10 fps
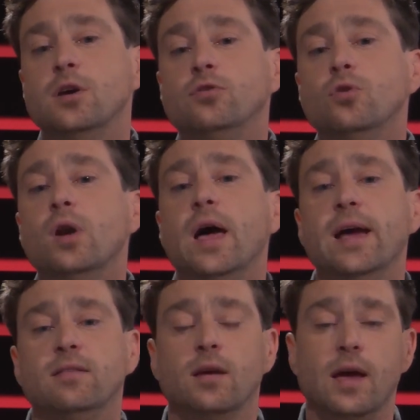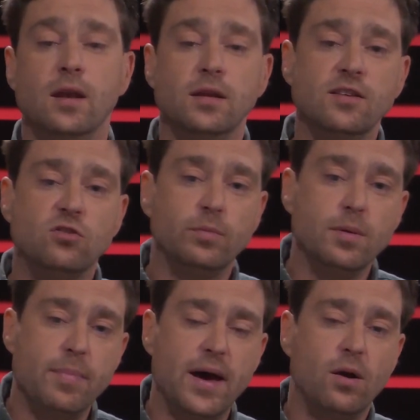too late and it needs to be
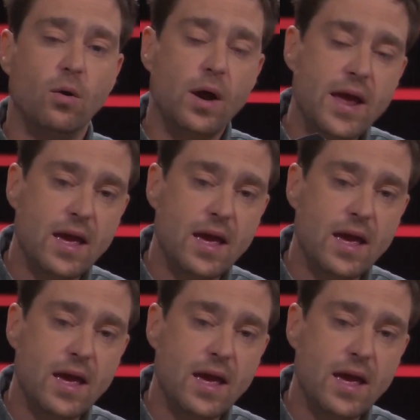better.